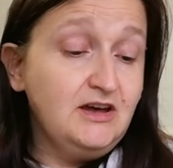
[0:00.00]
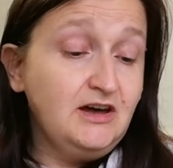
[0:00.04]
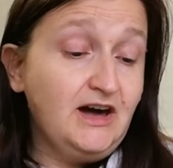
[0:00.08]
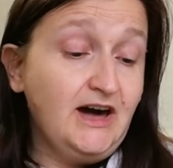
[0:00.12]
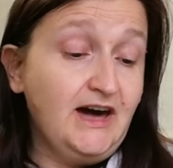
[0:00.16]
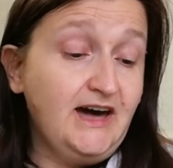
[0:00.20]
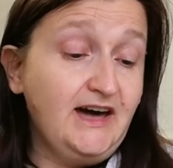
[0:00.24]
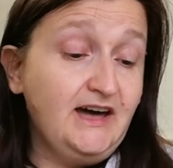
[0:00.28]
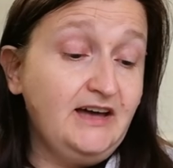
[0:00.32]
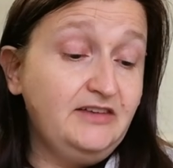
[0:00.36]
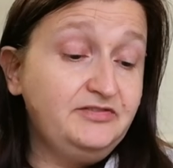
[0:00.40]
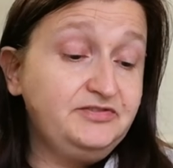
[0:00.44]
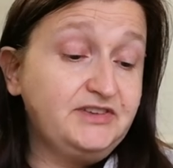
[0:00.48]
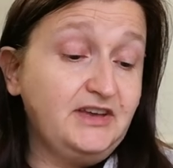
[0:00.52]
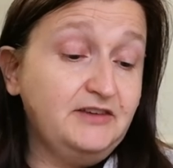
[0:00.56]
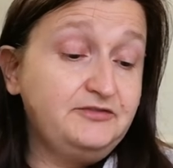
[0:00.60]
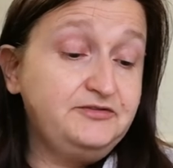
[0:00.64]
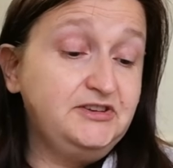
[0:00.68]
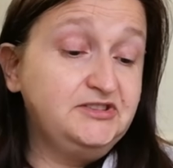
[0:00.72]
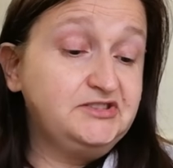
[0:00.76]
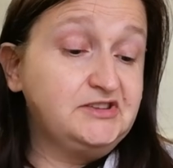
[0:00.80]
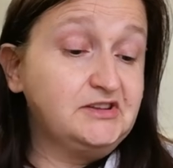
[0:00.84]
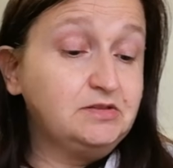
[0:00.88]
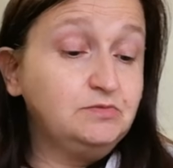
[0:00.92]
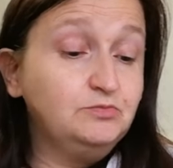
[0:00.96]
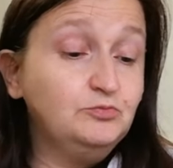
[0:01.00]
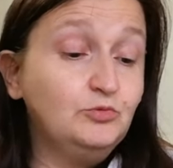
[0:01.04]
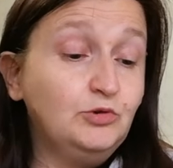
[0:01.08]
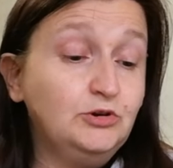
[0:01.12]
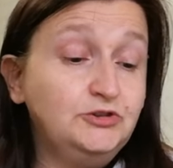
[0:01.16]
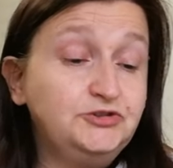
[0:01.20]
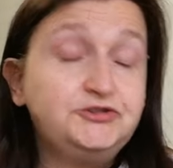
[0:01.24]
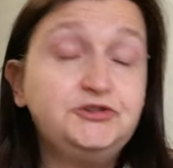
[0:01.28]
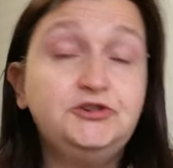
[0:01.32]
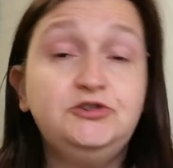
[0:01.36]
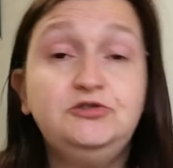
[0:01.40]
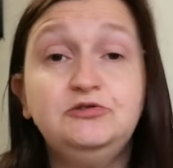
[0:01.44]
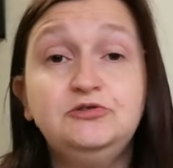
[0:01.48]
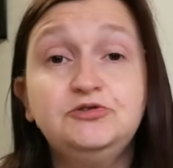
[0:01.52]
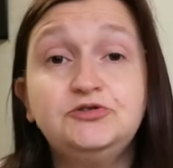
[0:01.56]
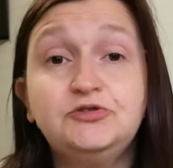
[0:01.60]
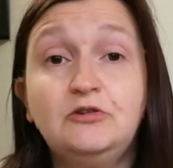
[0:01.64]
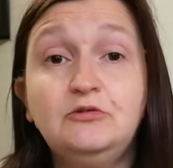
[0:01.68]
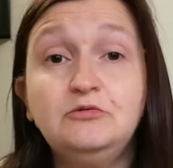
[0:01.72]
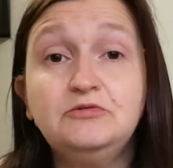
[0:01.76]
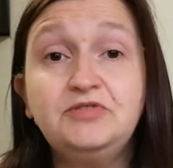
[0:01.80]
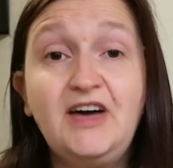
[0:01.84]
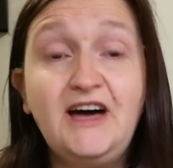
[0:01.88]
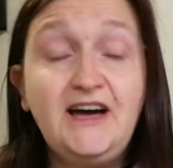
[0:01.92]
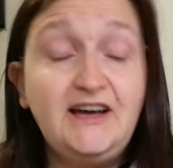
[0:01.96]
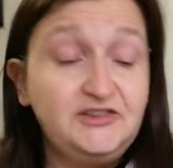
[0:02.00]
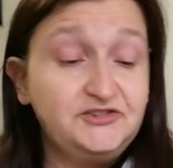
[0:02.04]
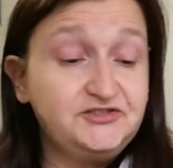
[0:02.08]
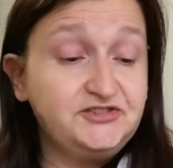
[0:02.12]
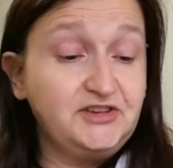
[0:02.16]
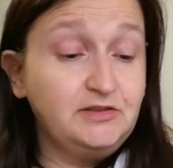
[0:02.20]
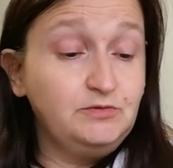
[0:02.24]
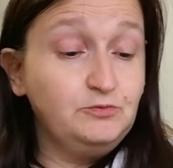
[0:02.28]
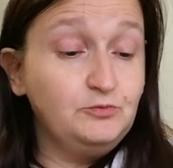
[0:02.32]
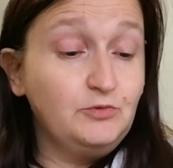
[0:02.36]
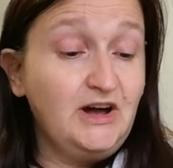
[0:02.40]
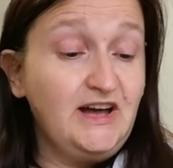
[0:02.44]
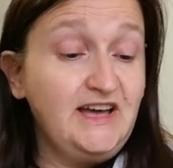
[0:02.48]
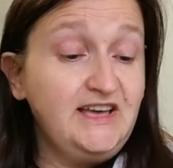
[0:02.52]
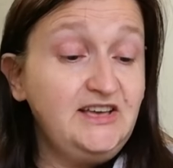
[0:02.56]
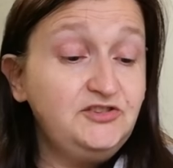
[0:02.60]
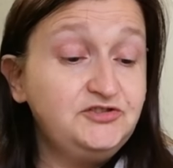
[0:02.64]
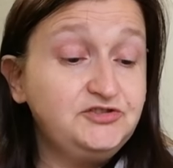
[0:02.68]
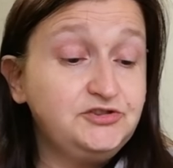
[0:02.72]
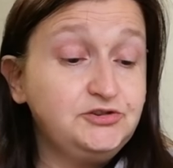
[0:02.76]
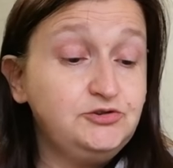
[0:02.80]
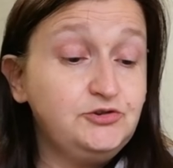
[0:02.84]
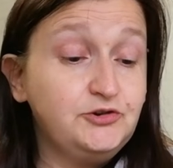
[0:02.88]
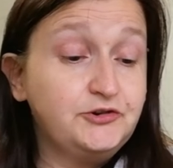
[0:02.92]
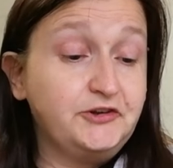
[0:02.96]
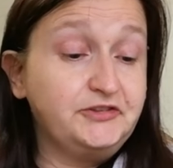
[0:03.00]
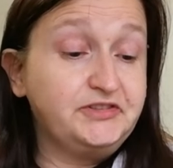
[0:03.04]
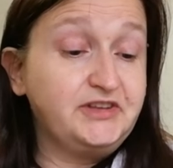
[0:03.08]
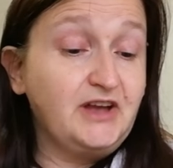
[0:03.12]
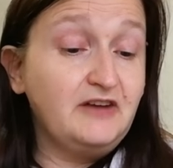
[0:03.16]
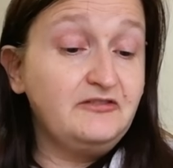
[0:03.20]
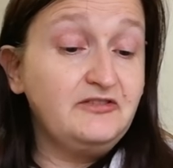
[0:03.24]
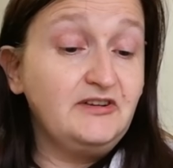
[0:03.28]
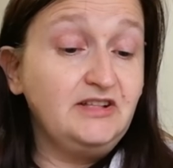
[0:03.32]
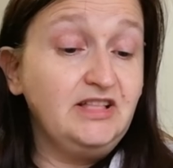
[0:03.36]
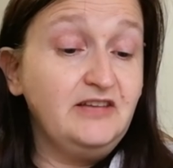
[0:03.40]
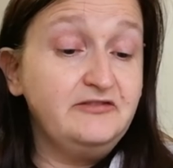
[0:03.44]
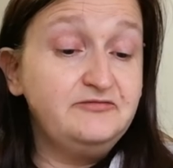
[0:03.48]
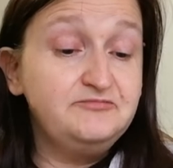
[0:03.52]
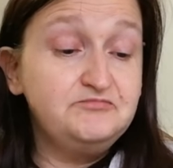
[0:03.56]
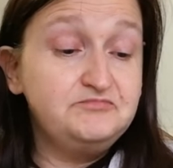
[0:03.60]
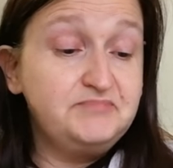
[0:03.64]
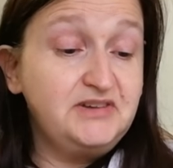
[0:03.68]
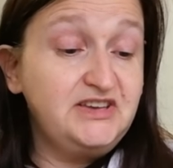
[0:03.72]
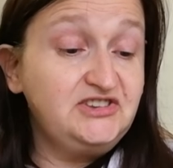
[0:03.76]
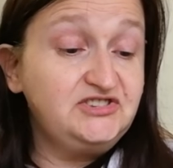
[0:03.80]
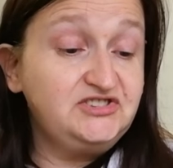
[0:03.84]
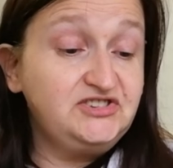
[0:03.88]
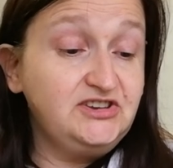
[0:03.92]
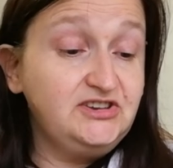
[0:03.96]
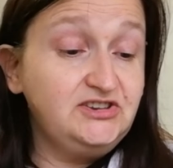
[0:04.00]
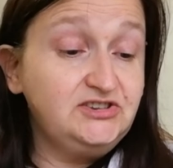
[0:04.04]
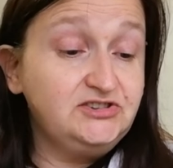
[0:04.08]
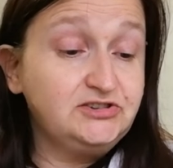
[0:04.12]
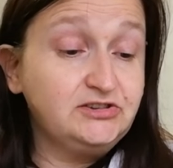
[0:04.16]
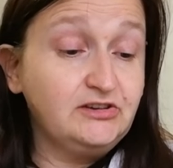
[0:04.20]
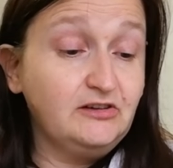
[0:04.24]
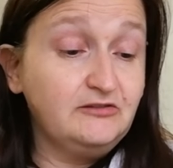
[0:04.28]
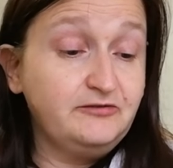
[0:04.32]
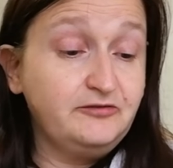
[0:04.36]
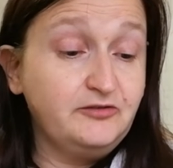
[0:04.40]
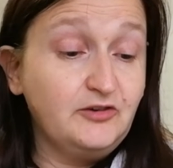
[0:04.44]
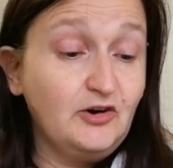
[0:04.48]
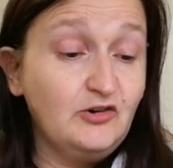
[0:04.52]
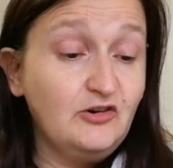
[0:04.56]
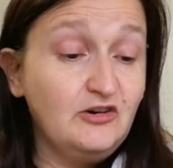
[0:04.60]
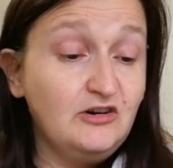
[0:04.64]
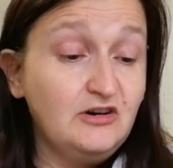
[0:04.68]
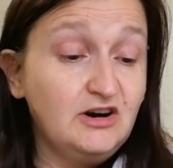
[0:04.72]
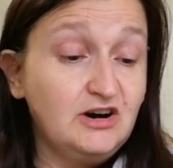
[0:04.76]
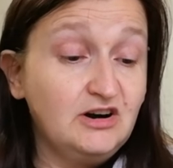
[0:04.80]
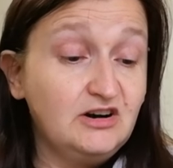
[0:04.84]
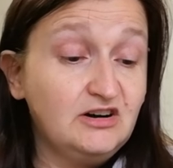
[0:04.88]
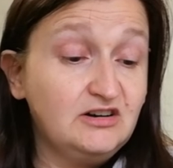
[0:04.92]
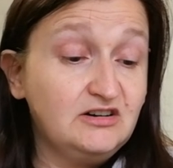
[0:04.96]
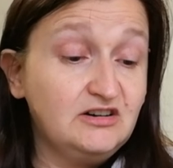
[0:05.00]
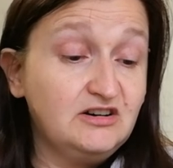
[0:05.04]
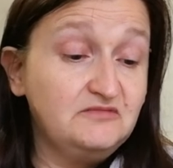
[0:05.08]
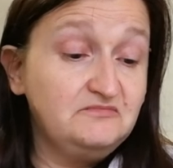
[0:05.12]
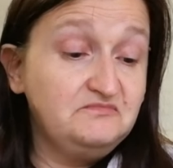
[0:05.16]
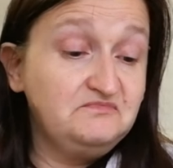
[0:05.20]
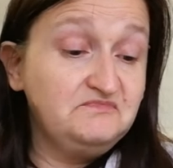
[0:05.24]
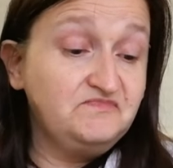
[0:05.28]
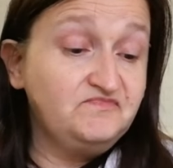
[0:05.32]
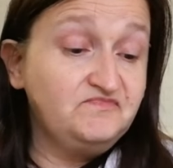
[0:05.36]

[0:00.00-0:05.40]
And if you didn't want to use all that sin-wise, you could have 11 pieces for,